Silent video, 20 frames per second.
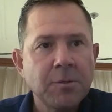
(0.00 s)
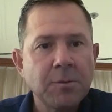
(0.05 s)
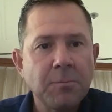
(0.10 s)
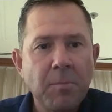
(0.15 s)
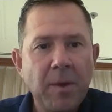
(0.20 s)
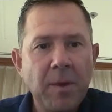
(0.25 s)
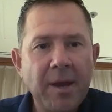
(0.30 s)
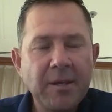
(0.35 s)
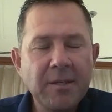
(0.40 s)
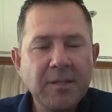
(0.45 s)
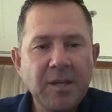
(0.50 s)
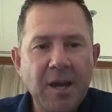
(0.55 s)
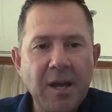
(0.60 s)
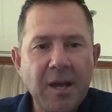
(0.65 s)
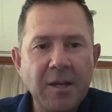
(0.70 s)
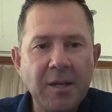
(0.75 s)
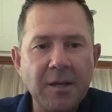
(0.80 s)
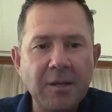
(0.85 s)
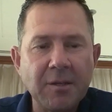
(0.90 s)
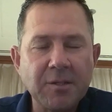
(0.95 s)

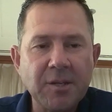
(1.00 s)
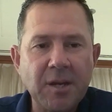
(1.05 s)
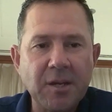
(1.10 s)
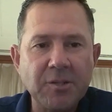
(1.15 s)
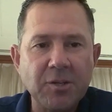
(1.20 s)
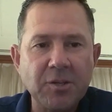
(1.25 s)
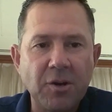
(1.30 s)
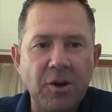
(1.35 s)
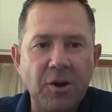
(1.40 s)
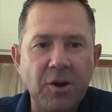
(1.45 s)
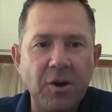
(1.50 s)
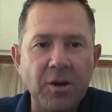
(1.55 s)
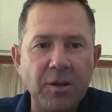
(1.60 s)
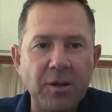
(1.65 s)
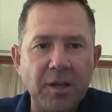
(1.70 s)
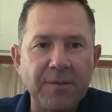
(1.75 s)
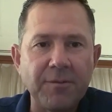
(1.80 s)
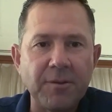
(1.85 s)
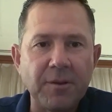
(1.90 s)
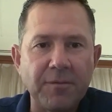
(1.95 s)
maintaining such a high
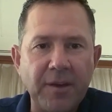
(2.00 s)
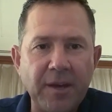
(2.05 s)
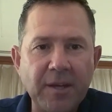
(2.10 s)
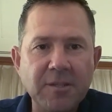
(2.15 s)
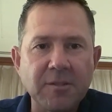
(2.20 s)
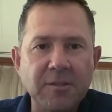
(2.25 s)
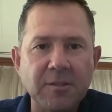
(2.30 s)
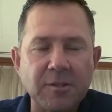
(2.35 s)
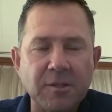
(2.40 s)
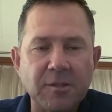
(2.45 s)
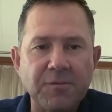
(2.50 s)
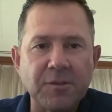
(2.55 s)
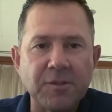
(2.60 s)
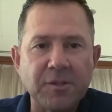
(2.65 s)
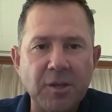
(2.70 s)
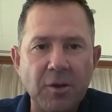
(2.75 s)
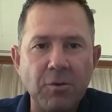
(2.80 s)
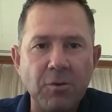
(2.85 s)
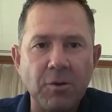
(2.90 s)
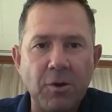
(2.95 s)
level of excellence for
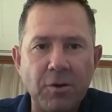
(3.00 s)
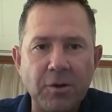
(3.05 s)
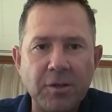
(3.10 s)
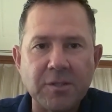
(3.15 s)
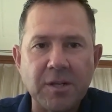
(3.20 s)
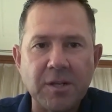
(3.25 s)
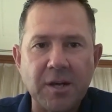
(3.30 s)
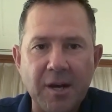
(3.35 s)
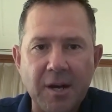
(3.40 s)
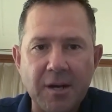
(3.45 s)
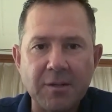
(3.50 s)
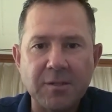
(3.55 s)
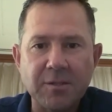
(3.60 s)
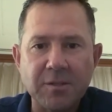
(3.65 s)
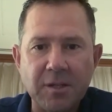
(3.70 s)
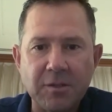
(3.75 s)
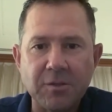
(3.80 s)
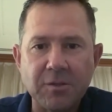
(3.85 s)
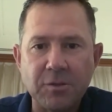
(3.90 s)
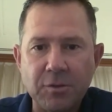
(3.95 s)
so long is the hardest
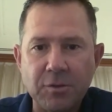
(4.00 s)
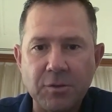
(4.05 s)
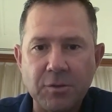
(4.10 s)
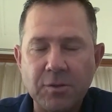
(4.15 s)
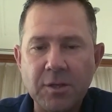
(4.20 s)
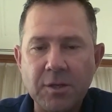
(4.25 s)
thing to do.